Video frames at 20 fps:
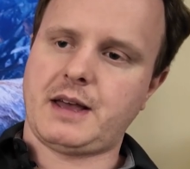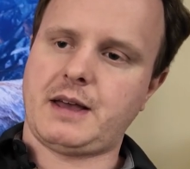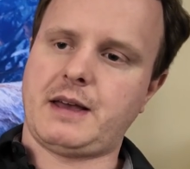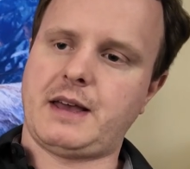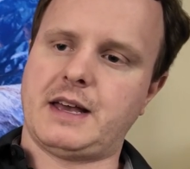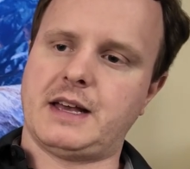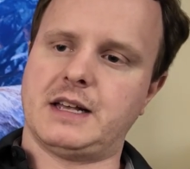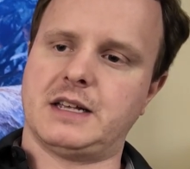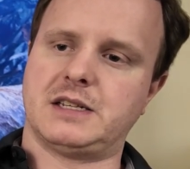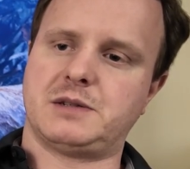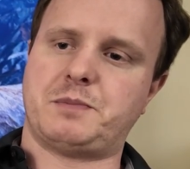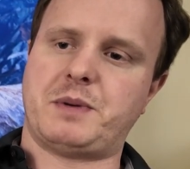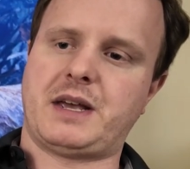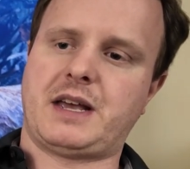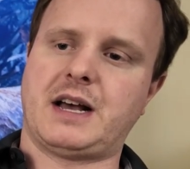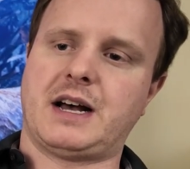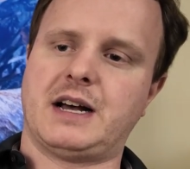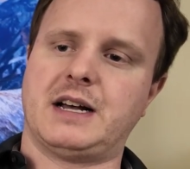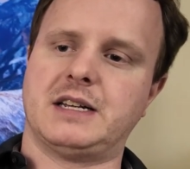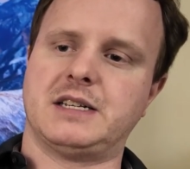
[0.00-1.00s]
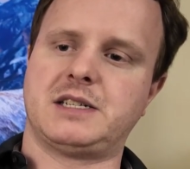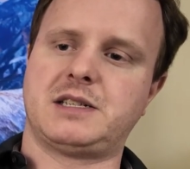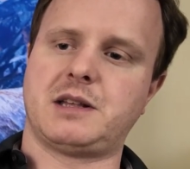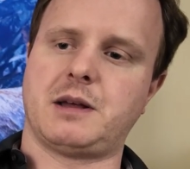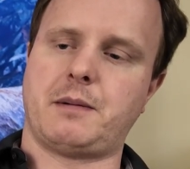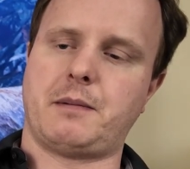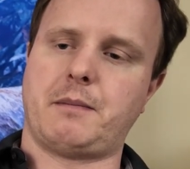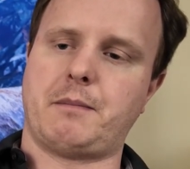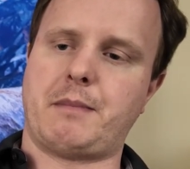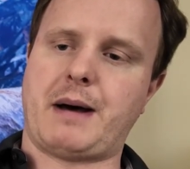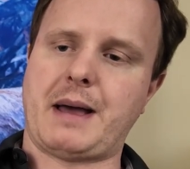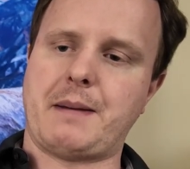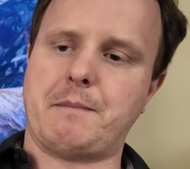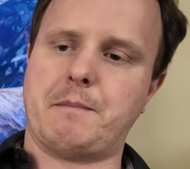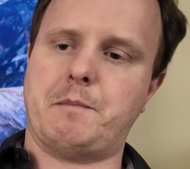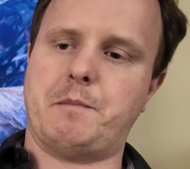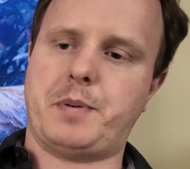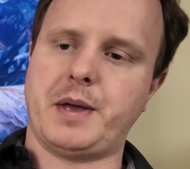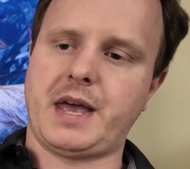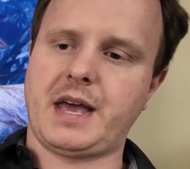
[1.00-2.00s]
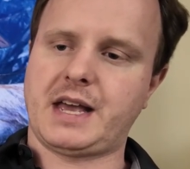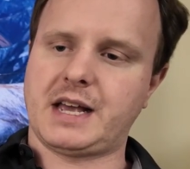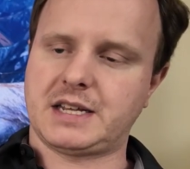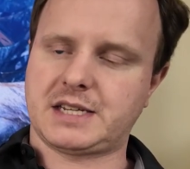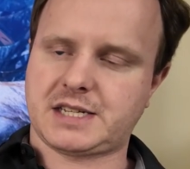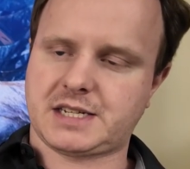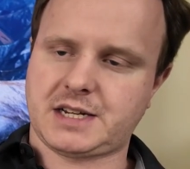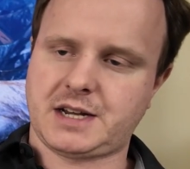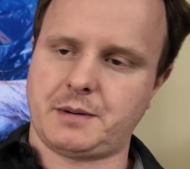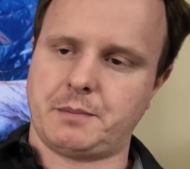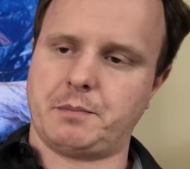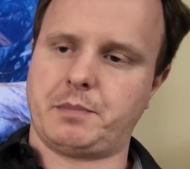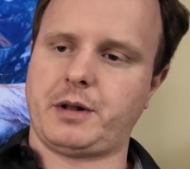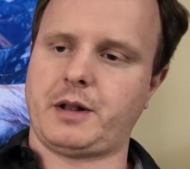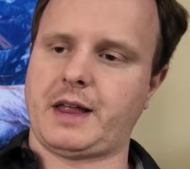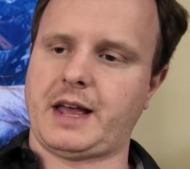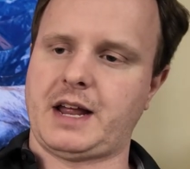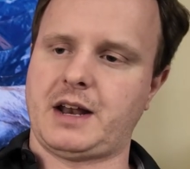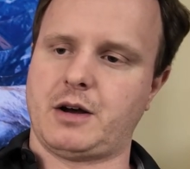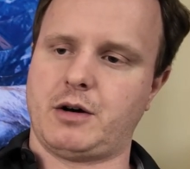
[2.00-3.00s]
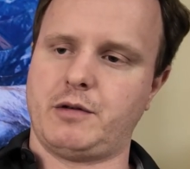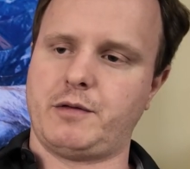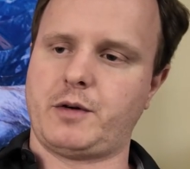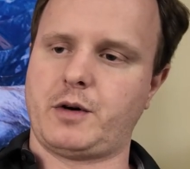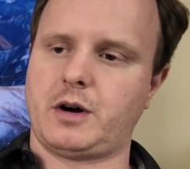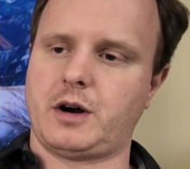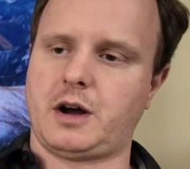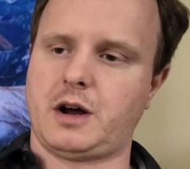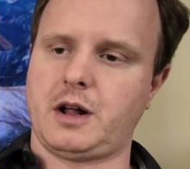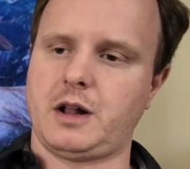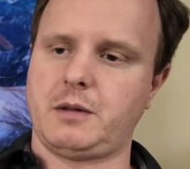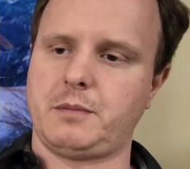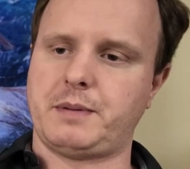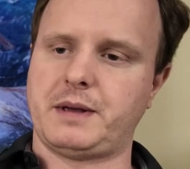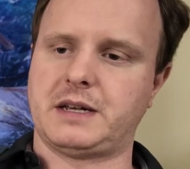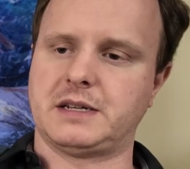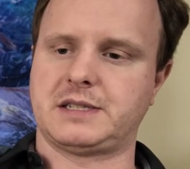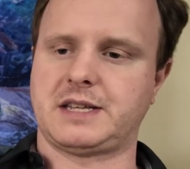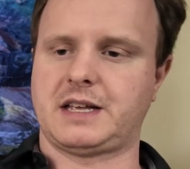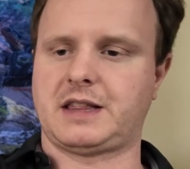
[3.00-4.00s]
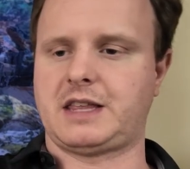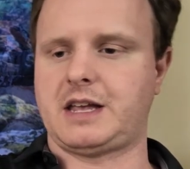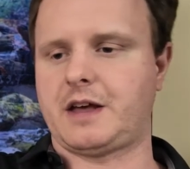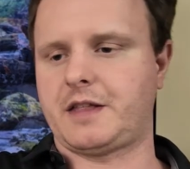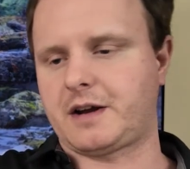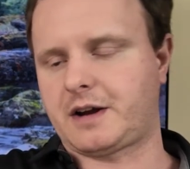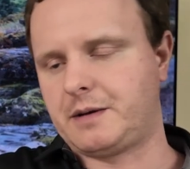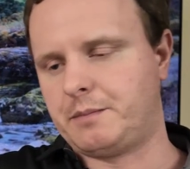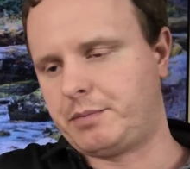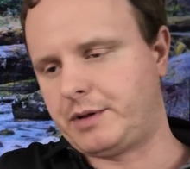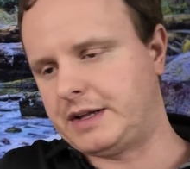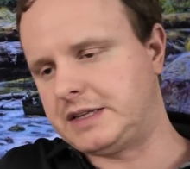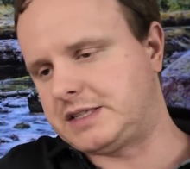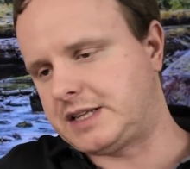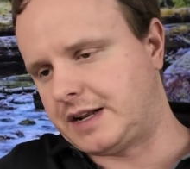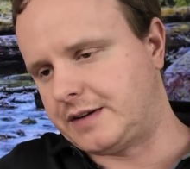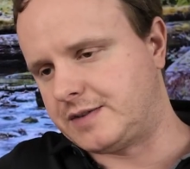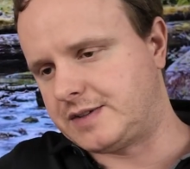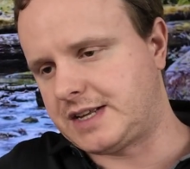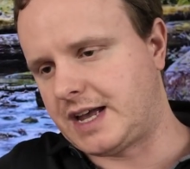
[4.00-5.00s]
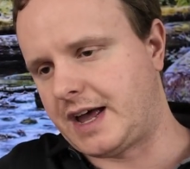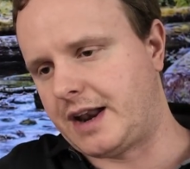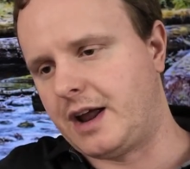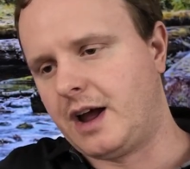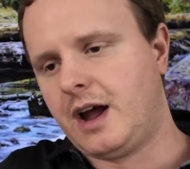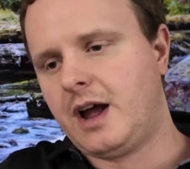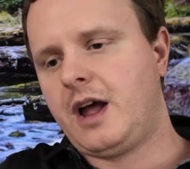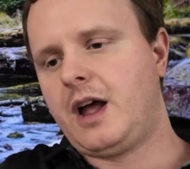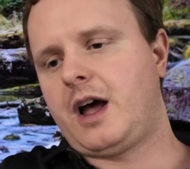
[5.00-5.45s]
is because my biggest complaint overall, because like the other complaints that I've said